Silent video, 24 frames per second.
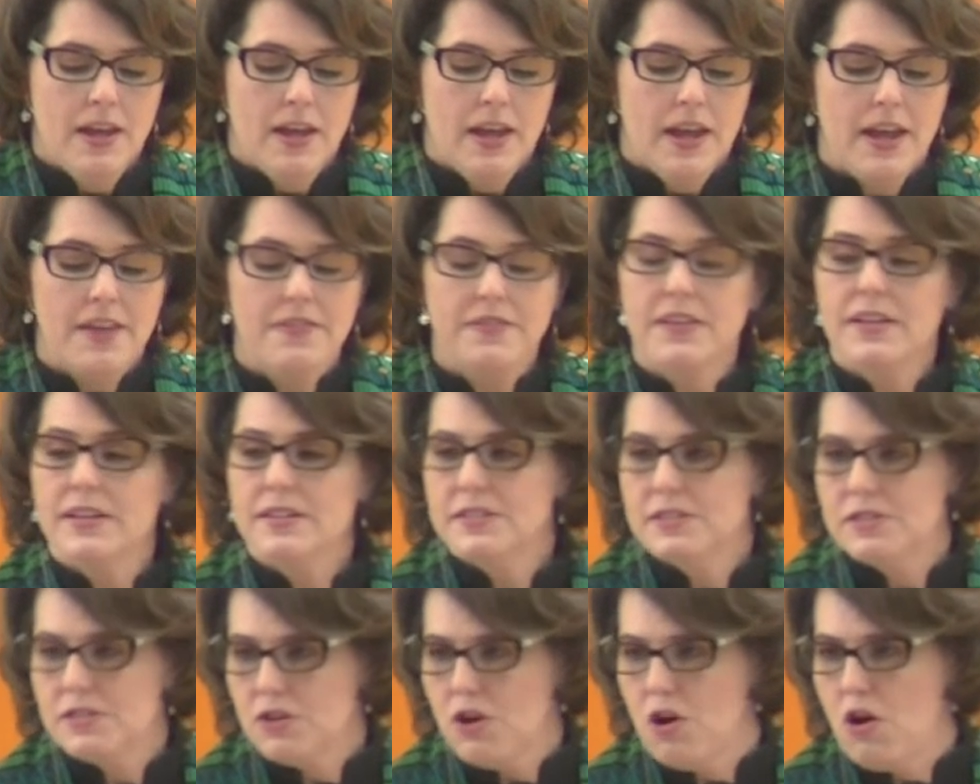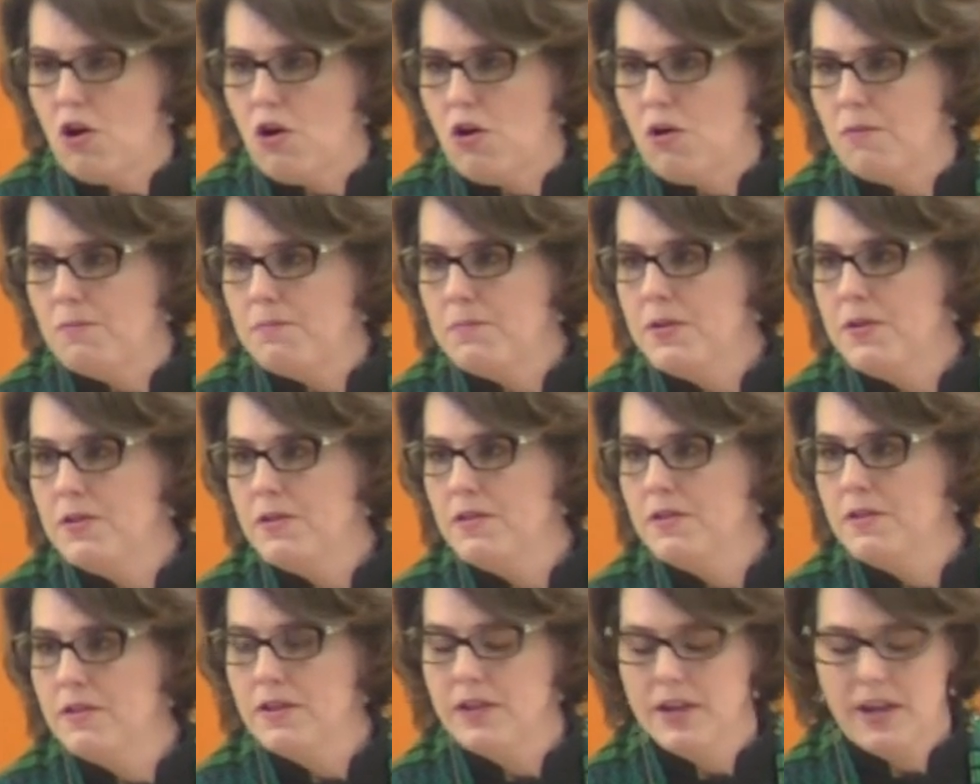In this psalm,
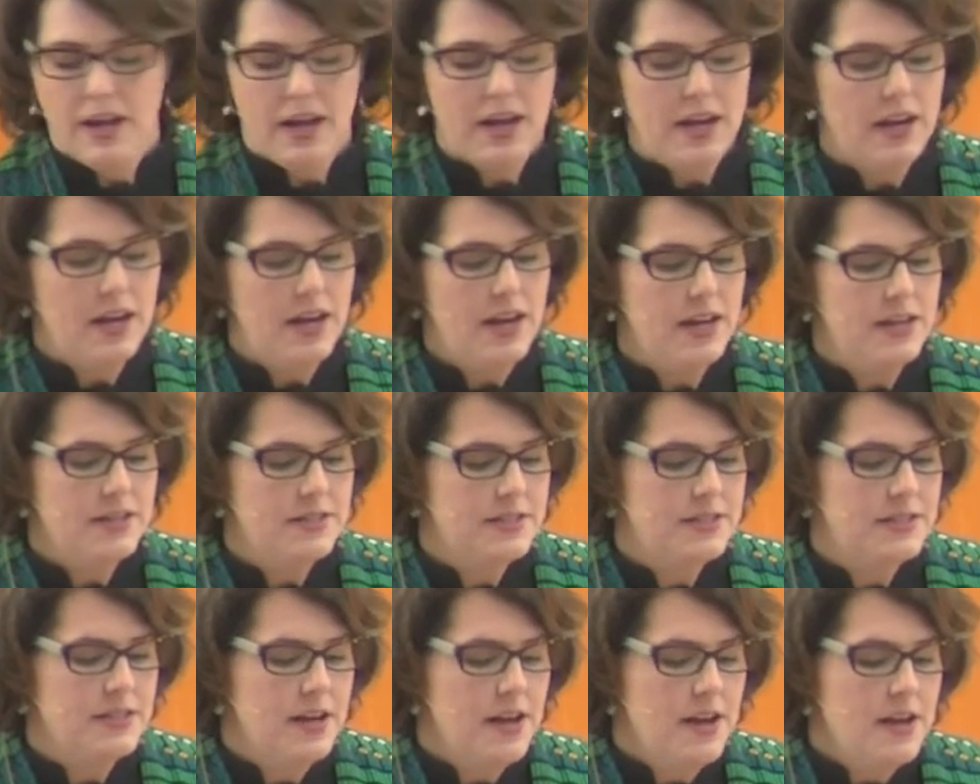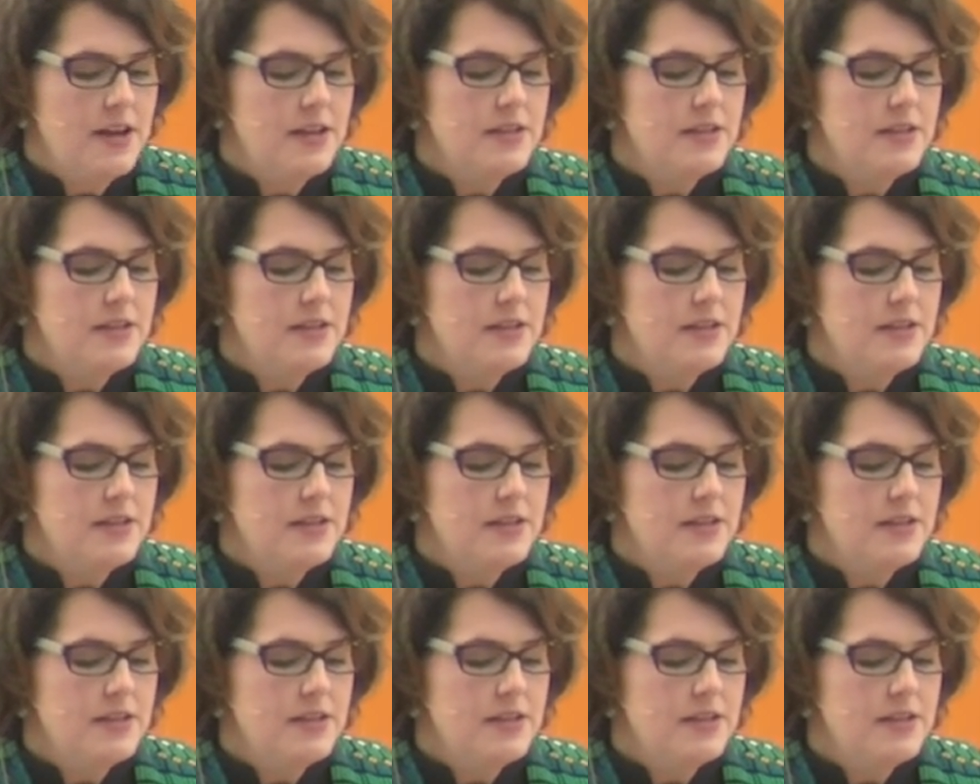it is